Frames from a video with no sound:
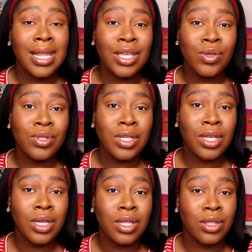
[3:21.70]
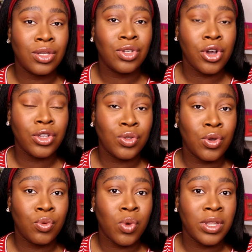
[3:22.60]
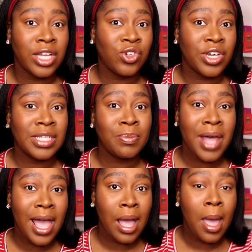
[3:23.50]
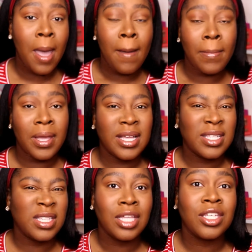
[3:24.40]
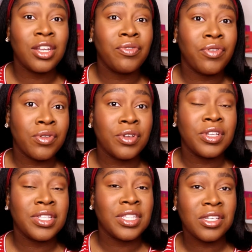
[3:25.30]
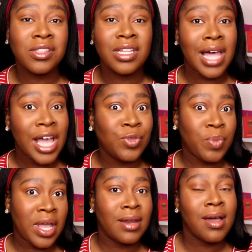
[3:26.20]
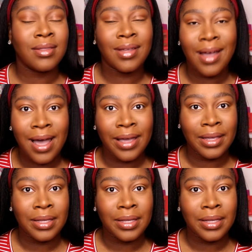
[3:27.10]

I like using the dark tone one that dries black because it's going to further conceal the lash band on the eye.